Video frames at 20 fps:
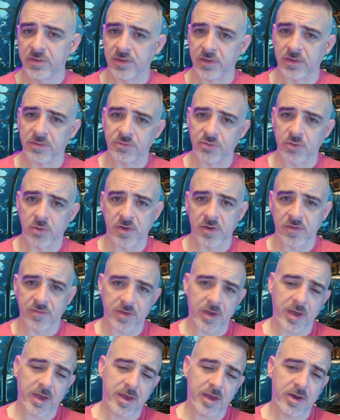to sort of
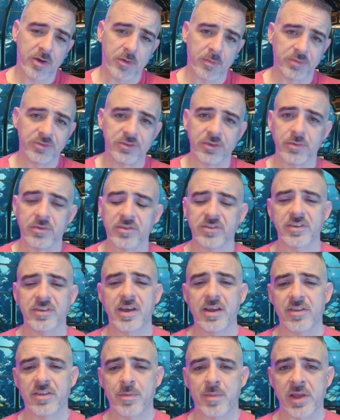help students
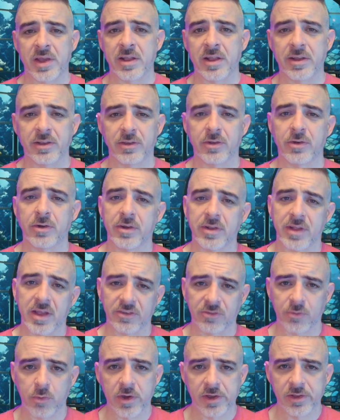out that may not learn it
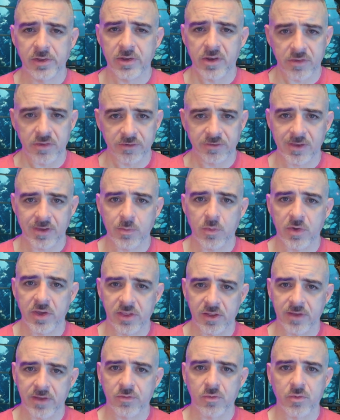as quickly or the same way
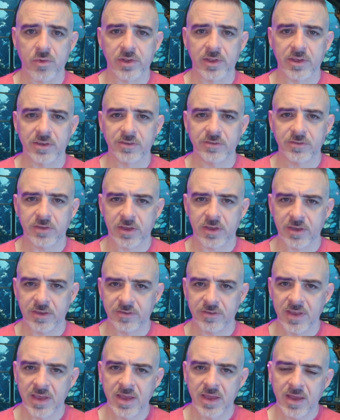that everyone else
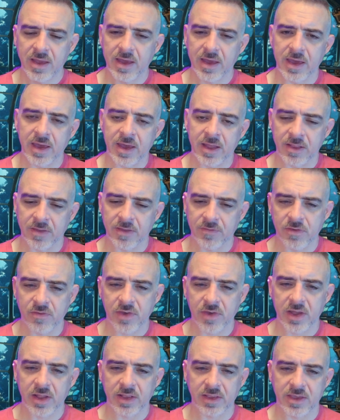does. And if
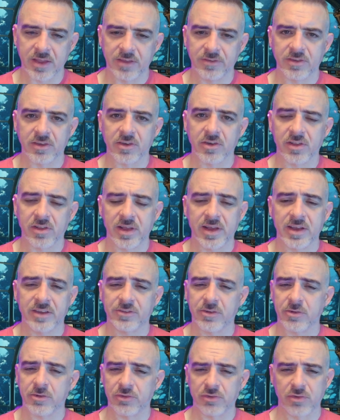you've got kids in your
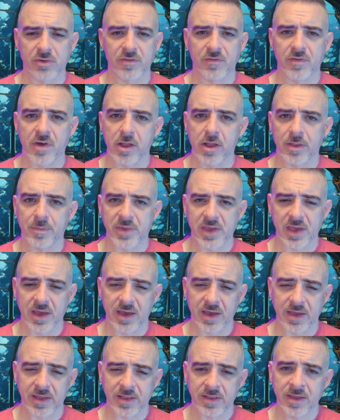class that are sort of falling
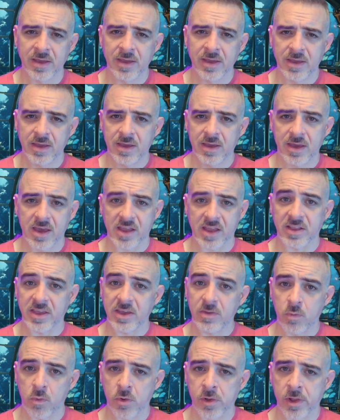behind and
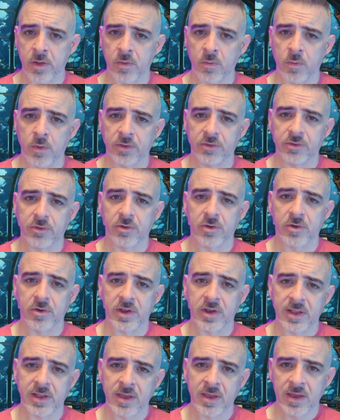need one-on-one
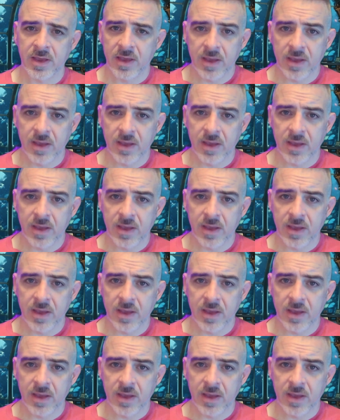tutoring,